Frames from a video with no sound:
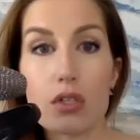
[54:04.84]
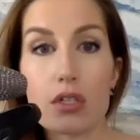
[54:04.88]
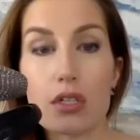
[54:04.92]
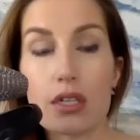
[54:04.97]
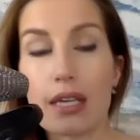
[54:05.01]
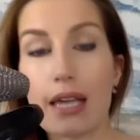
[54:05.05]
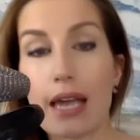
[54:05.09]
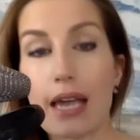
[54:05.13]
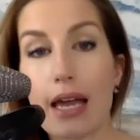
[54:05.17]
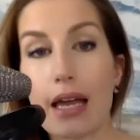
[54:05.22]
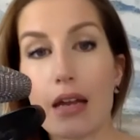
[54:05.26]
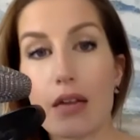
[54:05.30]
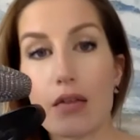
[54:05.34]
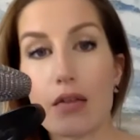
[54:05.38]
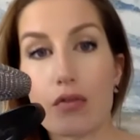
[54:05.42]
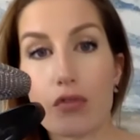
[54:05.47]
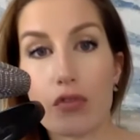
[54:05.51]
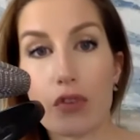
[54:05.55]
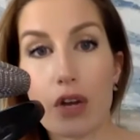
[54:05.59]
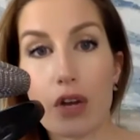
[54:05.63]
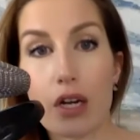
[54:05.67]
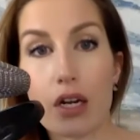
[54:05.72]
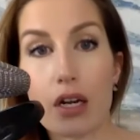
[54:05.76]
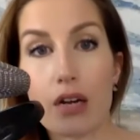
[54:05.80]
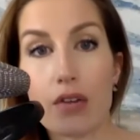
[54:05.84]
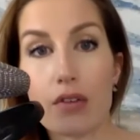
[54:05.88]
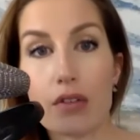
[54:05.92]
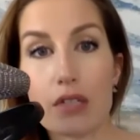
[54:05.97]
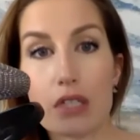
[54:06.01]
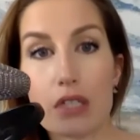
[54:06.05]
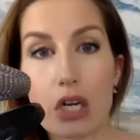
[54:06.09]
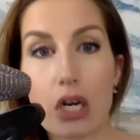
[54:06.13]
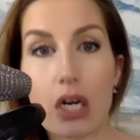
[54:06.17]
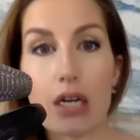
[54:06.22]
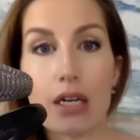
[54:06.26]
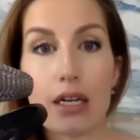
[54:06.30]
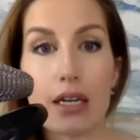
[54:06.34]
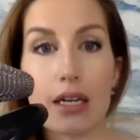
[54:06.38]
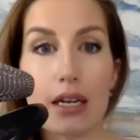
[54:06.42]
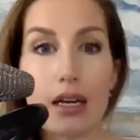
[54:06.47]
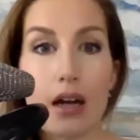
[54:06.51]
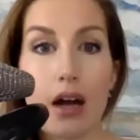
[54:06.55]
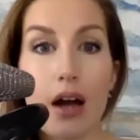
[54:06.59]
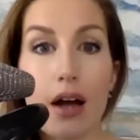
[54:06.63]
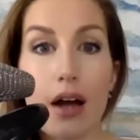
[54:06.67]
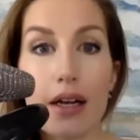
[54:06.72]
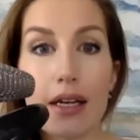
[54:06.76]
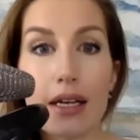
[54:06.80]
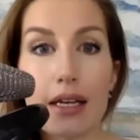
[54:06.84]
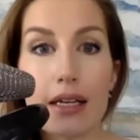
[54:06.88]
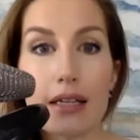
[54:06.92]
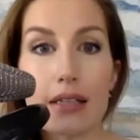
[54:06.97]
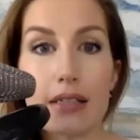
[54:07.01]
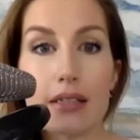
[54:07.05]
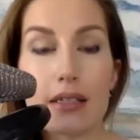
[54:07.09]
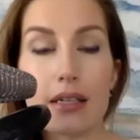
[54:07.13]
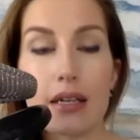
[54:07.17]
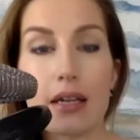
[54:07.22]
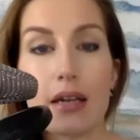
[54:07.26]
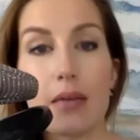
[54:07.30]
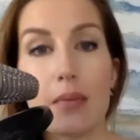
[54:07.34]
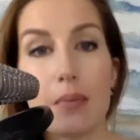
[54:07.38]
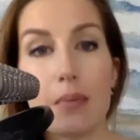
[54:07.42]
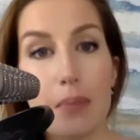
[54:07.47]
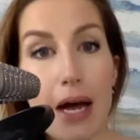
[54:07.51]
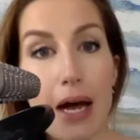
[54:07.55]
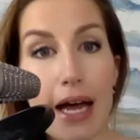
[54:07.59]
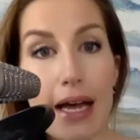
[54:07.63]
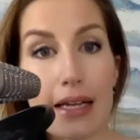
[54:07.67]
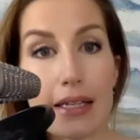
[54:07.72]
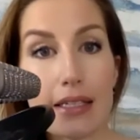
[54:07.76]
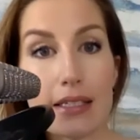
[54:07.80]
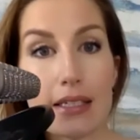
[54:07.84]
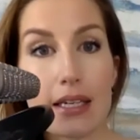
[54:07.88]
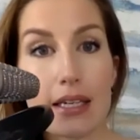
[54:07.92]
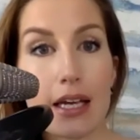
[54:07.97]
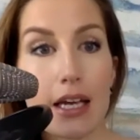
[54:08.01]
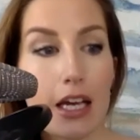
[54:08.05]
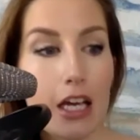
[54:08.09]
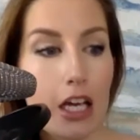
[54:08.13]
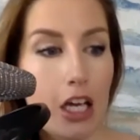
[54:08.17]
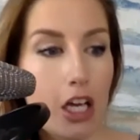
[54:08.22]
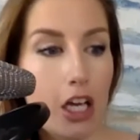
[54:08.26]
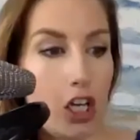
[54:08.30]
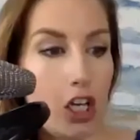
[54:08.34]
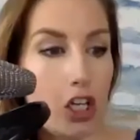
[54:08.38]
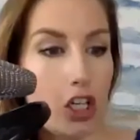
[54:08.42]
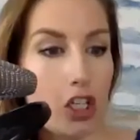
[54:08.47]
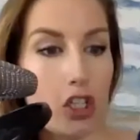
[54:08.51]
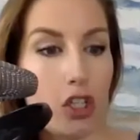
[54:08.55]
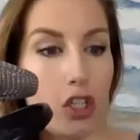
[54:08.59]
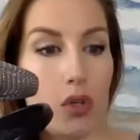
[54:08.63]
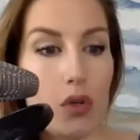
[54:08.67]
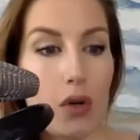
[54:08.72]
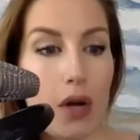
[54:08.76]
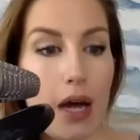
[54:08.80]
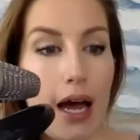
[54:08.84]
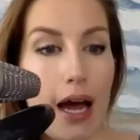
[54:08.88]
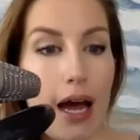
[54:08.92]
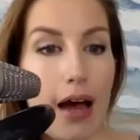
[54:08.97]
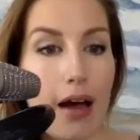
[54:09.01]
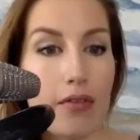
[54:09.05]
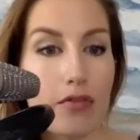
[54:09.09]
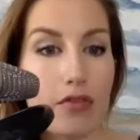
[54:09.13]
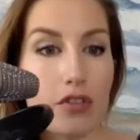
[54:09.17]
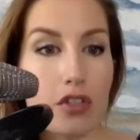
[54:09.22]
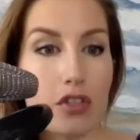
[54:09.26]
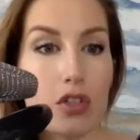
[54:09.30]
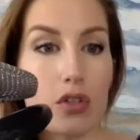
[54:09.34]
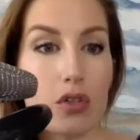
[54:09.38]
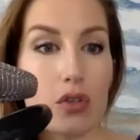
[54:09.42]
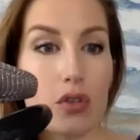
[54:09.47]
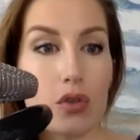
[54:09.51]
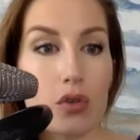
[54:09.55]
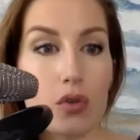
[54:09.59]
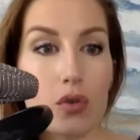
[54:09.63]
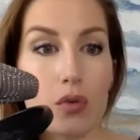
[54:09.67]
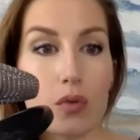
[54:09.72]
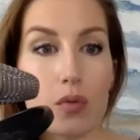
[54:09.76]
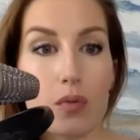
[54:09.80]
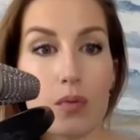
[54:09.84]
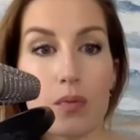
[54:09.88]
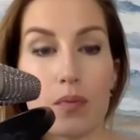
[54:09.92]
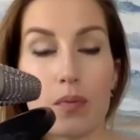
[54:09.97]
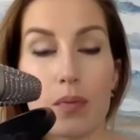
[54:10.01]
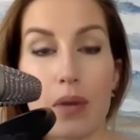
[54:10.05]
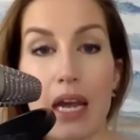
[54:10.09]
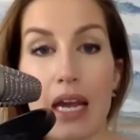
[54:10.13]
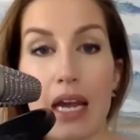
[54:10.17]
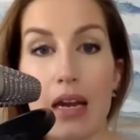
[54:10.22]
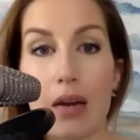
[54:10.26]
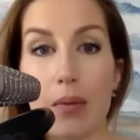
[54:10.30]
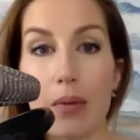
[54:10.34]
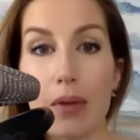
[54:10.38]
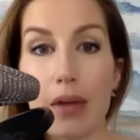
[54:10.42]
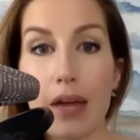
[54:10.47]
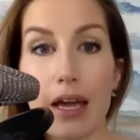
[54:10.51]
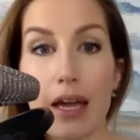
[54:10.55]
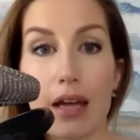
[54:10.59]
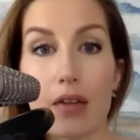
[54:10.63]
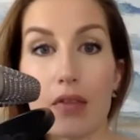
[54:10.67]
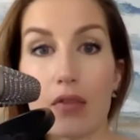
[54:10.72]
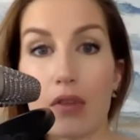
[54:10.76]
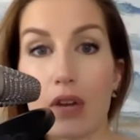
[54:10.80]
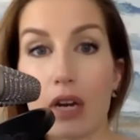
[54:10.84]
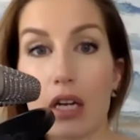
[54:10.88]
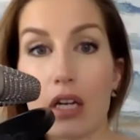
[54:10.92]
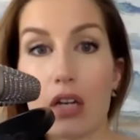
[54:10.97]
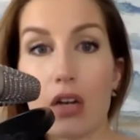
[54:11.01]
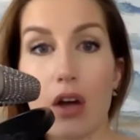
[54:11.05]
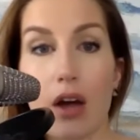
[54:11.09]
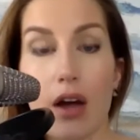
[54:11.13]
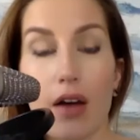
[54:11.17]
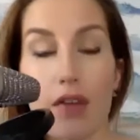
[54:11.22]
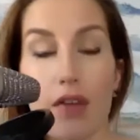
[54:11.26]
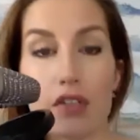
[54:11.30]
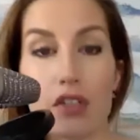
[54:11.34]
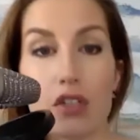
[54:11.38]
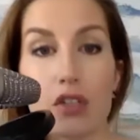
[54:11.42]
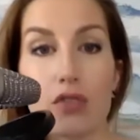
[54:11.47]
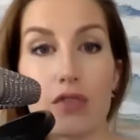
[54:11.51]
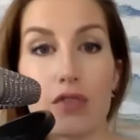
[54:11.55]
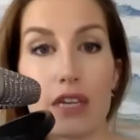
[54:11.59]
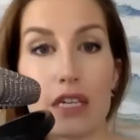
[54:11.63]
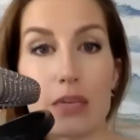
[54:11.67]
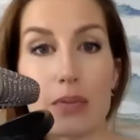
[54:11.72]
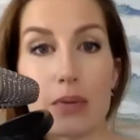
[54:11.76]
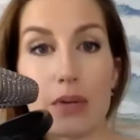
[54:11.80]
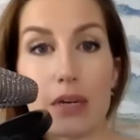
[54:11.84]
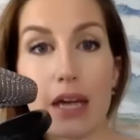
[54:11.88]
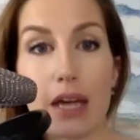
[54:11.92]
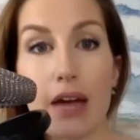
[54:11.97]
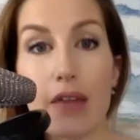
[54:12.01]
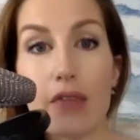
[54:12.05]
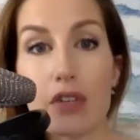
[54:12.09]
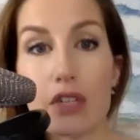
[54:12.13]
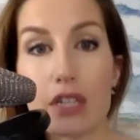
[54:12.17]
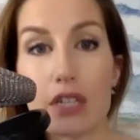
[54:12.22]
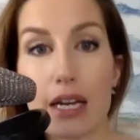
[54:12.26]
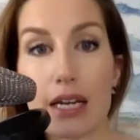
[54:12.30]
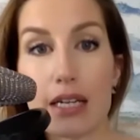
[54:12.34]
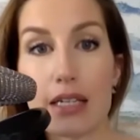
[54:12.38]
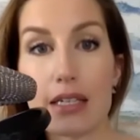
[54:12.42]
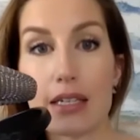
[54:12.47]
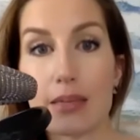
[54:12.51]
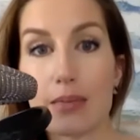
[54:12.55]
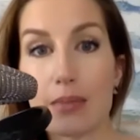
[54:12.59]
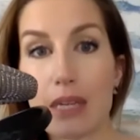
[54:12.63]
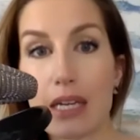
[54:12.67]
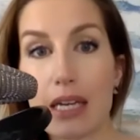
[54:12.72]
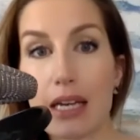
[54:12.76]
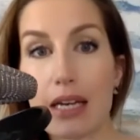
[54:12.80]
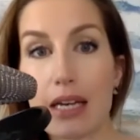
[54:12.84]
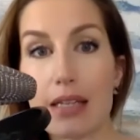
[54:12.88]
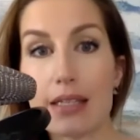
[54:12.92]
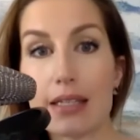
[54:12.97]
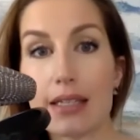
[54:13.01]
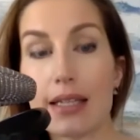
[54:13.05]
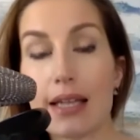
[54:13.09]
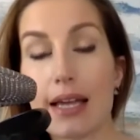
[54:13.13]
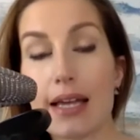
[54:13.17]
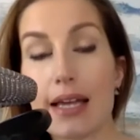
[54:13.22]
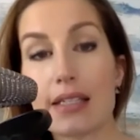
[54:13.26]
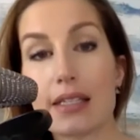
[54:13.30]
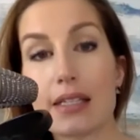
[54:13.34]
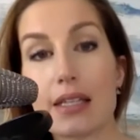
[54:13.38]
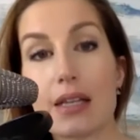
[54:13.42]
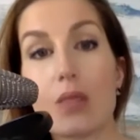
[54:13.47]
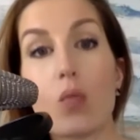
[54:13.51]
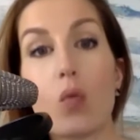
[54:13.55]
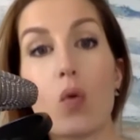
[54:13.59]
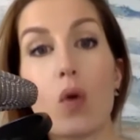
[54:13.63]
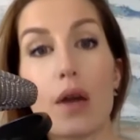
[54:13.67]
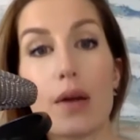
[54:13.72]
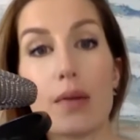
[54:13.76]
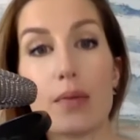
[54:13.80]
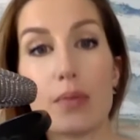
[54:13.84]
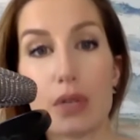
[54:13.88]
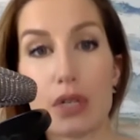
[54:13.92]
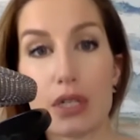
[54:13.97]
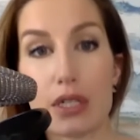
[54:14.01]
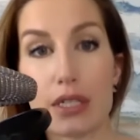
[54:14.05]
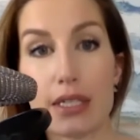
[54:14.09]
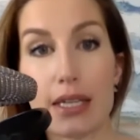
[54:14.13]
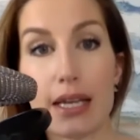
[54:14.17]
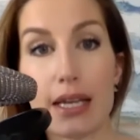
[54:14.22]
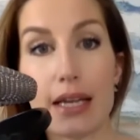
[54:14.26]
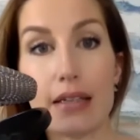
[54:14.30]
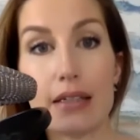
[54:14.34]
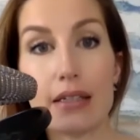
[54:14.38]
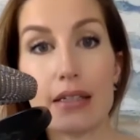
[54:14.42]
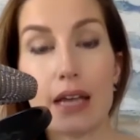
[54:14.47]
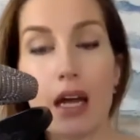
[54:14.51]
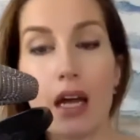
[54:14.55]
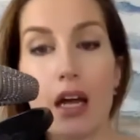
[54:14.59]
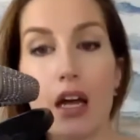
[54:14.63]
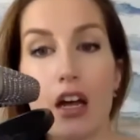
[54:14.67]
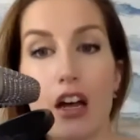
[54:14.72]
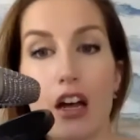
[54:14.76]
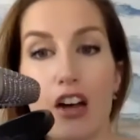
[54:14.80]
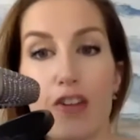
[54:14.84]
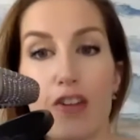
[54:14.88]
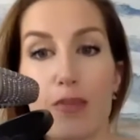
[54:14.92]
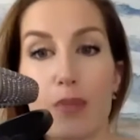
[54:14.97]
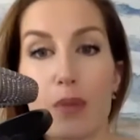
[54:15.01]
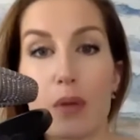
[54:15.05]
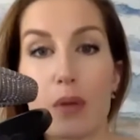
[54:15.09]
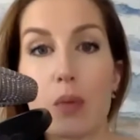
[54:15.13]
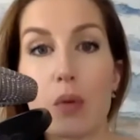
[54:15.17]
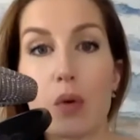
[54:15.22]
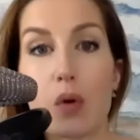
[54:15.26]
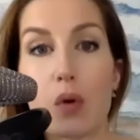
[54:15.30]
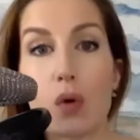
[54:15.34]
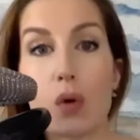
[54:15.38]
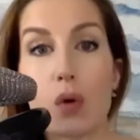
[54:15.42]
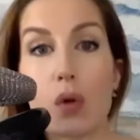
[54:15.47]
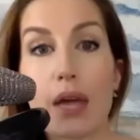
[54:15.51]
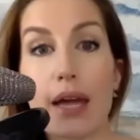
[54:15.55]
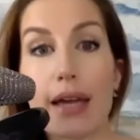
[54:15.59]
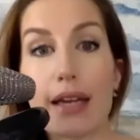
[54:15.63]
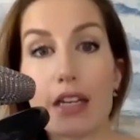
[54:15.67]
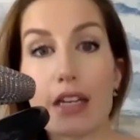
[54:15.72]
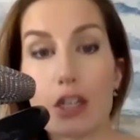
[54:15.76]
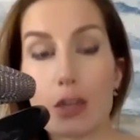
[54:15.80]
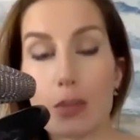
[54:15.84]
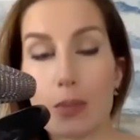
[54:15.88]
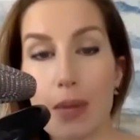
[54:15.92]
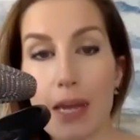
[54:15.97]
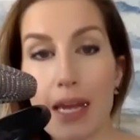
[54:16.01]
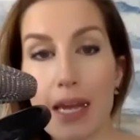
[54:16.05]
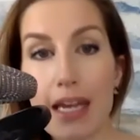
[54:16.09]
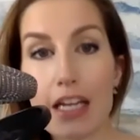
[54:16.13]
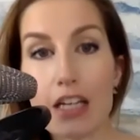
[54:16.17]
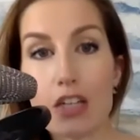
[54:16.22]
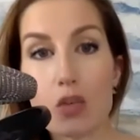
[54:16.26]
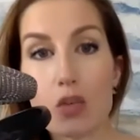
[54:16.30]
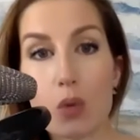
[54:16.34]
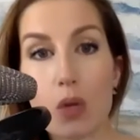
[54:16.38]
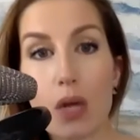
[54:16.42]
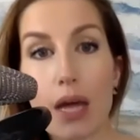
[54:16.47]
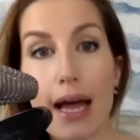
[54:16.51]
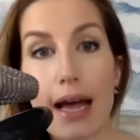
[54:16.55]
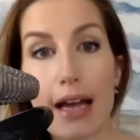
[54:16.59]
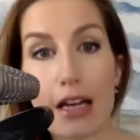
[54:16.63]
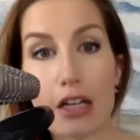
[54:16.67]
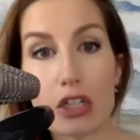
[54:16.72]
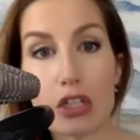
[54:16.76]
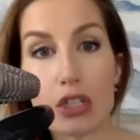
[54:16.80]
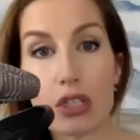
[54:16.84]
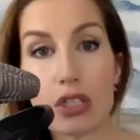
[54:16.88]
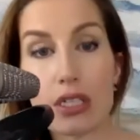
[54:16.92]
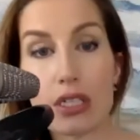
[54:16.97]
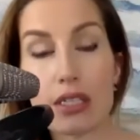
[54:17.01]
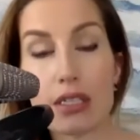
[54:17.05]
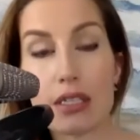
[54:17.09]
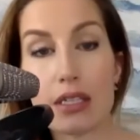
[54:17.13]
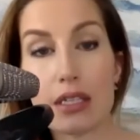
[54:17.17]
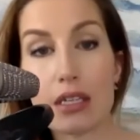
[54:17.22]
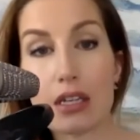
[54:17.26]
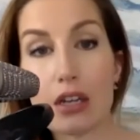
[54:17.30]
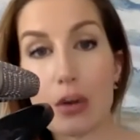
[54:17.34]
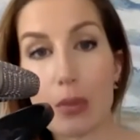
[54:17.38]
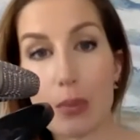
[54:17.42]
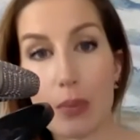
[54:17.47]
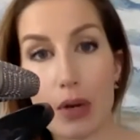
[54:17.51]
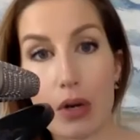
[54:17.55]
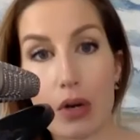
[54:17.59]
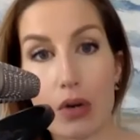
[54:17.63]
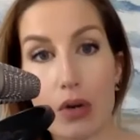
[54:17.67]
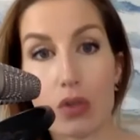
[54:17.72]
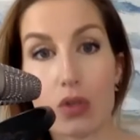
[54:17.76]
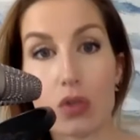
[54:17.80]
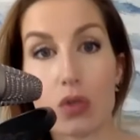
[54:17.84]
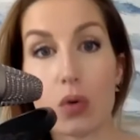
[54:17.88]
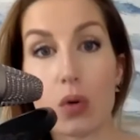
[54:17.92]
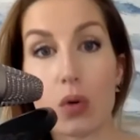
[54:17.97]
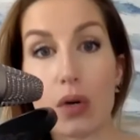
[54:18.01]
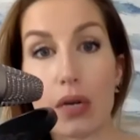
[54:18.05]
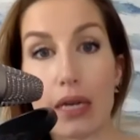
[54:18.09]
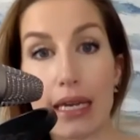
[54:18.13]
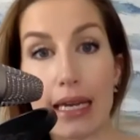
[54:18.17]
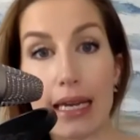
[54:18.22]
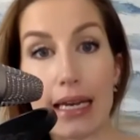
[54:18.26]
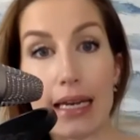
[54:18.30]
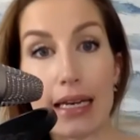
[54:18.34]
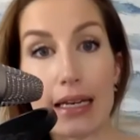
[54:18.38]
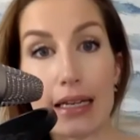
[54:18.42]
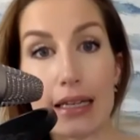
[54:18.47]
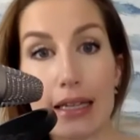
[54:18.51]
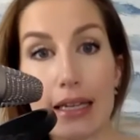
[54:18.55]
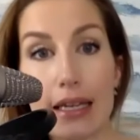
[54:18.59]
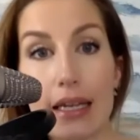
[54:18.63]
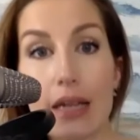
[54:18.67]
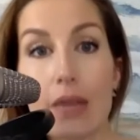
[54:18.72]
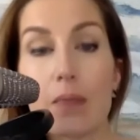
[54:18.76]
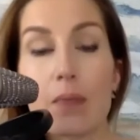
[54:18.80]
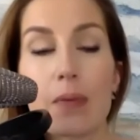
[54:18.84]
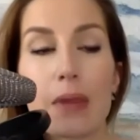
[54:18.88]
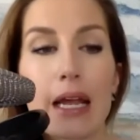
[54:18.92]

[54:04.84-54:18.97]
to get in front of a targeted audience, but you have to pay to play, right? You have to do Facebook advertising because less than 1% of people who like your page will actually see your post organically.